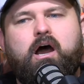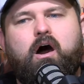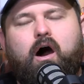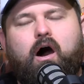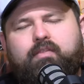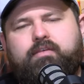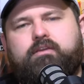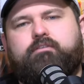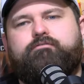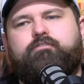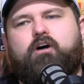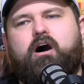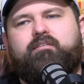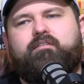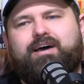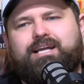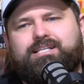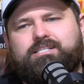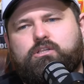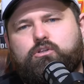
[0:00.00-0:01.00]
I think
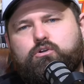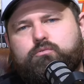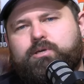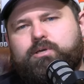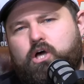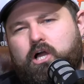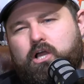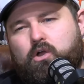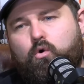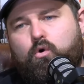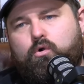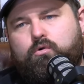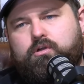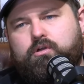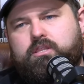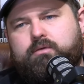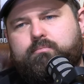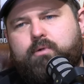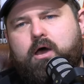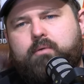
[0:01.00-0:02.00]
5'8's a little bit like hooker
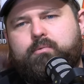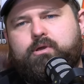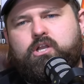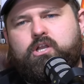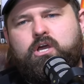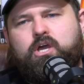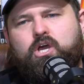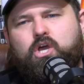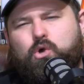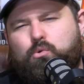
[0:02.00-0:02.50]
at the moment.